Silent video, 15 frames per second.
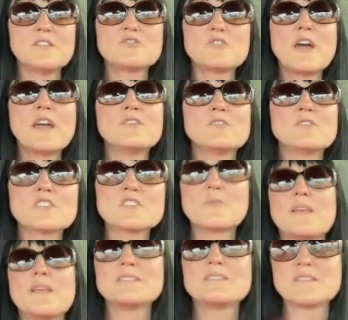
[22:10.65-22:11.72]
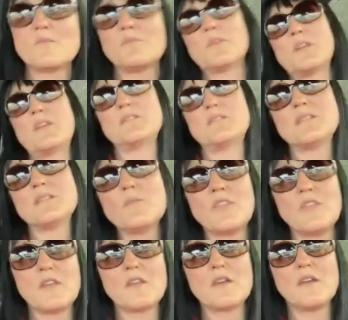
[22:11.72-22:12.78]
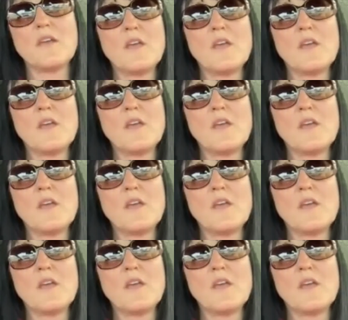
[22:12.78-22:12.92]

trying to explain somebody something